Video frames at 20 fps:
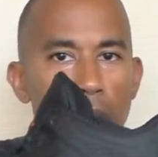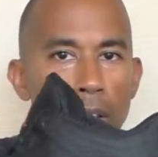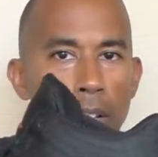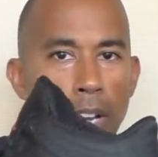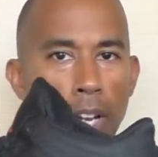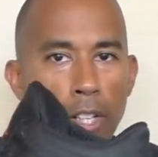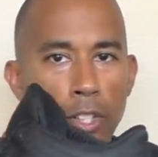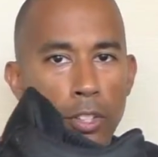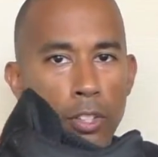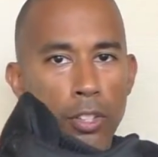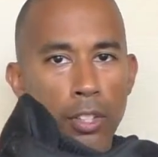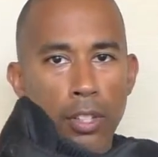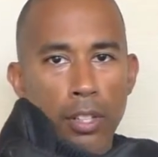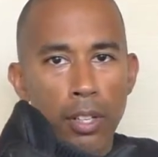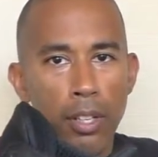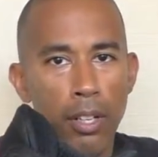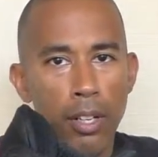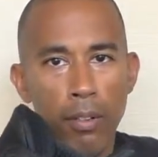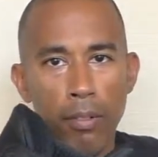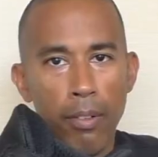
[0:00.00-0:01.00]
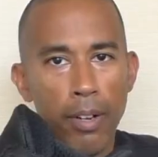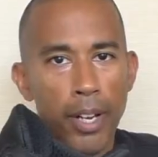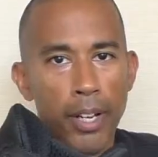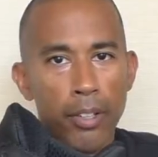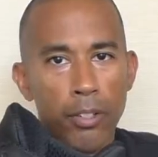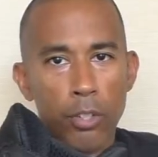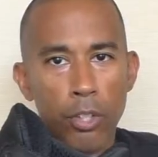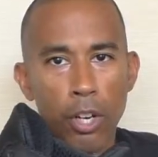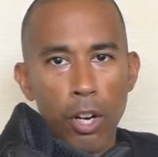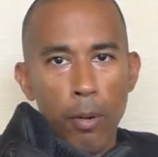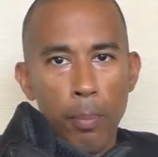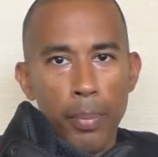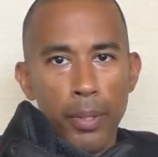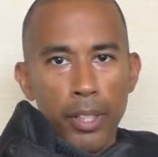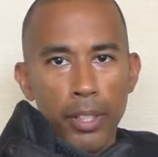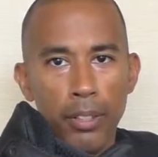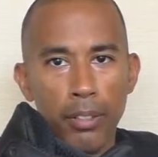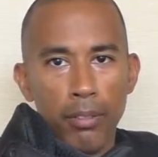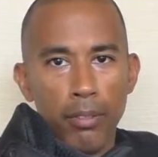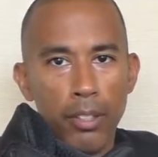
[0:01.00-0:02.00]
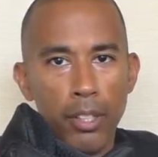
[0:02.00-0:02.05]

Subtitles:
Yeah, I just took a red Sharpie